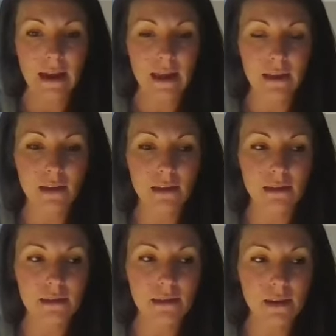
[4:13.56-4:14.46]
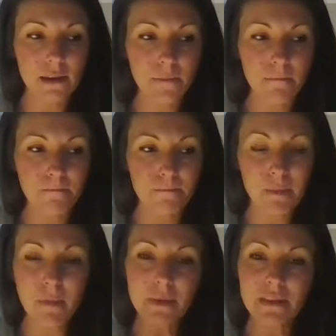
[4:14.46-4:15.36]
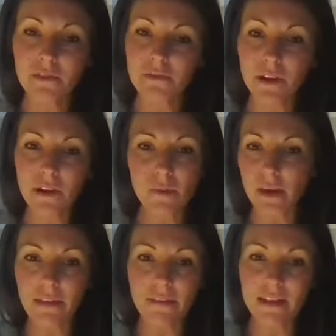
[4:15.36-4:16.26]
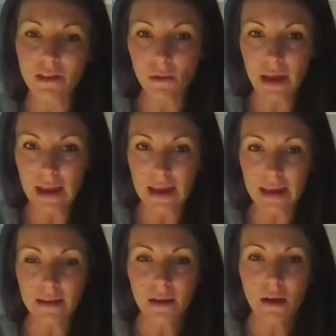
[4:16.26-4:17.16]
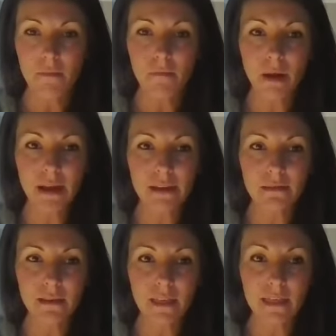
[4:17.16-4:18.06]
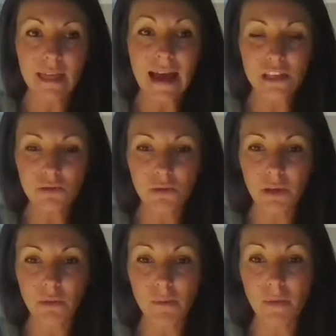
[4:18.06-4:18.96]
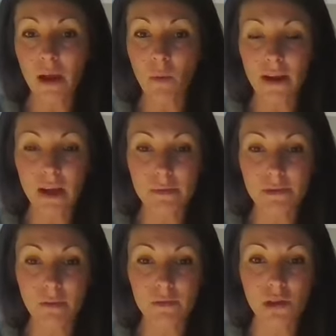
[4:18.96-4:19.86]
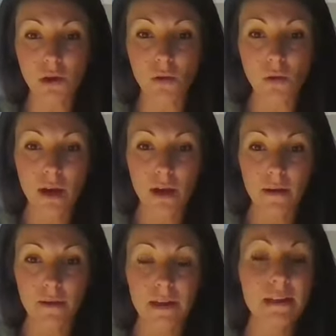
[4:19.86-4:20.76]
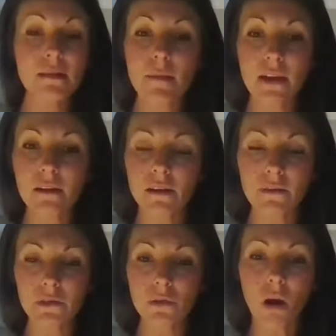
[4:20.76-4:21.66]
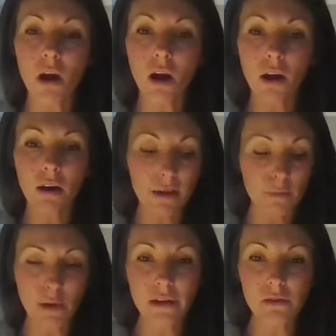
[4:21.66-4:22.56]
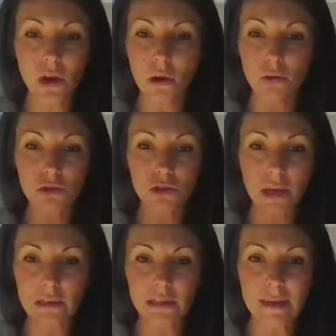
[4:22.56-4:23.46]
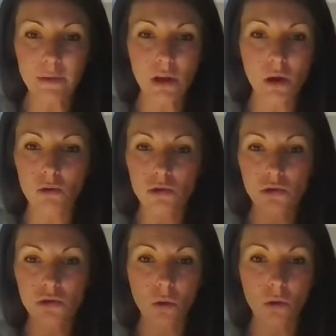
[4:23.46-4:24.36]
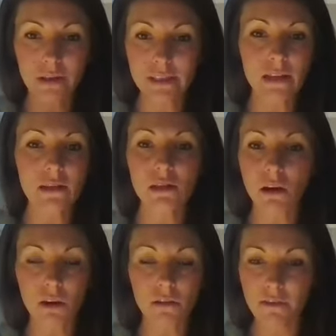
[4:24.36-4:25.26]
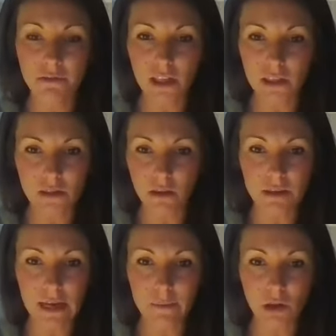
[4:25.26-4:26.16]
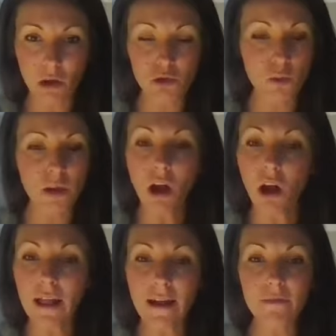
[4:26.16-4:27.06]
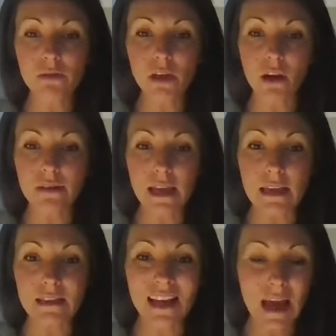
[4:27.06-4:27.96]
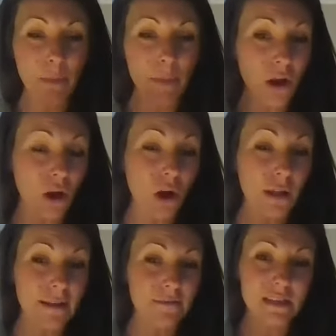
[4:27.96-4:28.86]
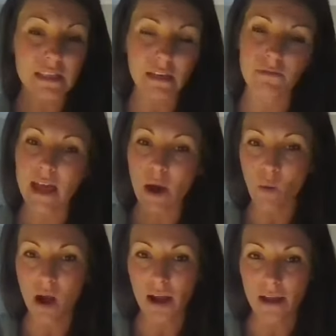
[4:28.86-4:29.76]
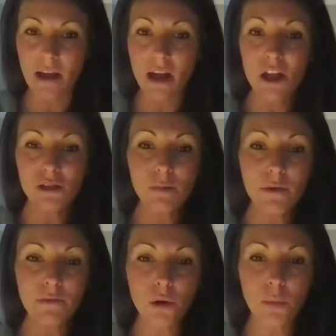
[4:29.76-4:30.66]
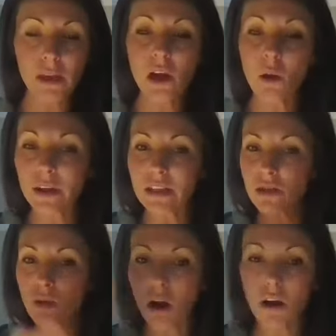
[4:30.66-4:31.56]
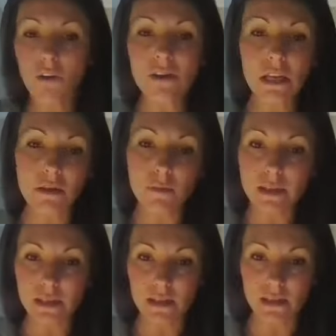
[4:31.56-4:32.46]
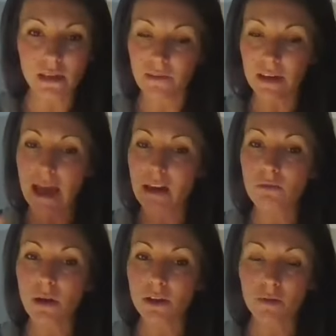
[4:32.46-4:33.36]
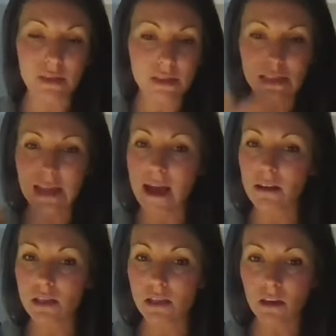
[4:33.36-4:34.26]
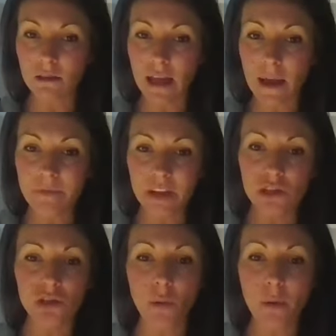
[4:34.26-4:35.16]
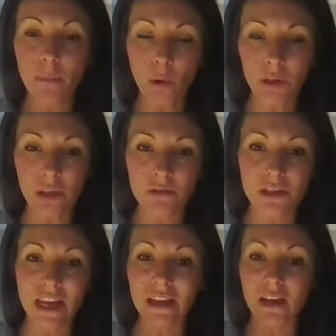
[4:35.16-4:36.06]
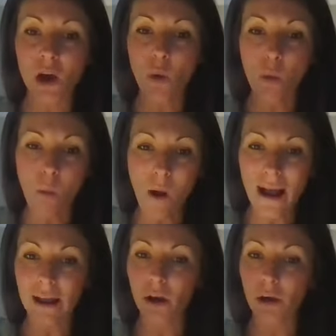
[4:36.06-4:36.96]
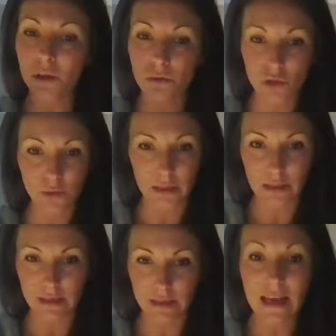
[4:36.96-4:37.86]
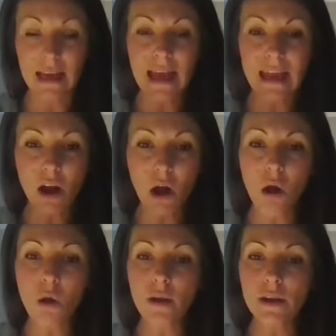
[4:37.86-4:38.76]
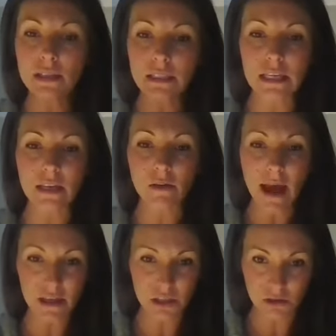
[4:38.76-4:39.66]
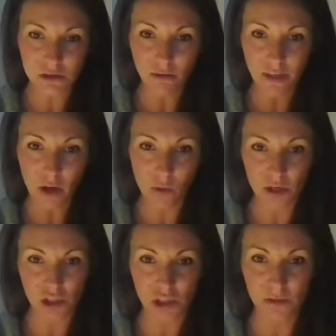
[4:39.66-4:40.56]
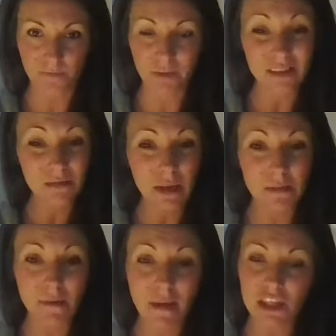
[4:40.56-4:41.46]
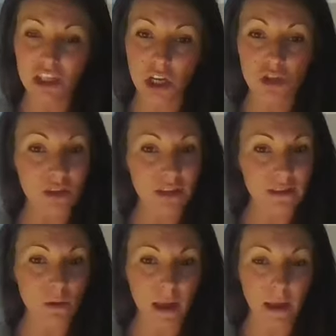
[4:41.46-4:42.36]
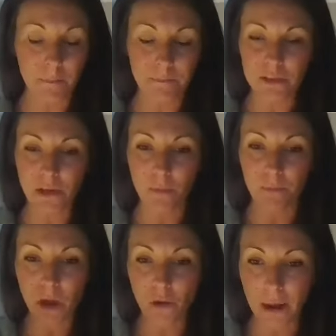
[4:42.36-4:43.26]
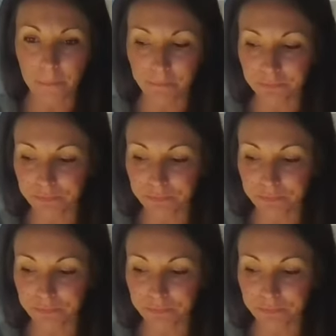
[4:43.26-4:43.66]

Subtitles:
And it may be different for everybody, and that's okay. But that's really where my why comes from. So it doesn't matter if you are a brand new coach, a diamond coach, or a 10-star, 15-star diamond coach. We all have those hard days, and we all have to dig for that why. So before we go into all this other business stuff on how to run your business, how to start that, it's so important to understand, why are you doing this? And always continue to ask yourself that question, because sometimes it might change, and that's okay. So, okay.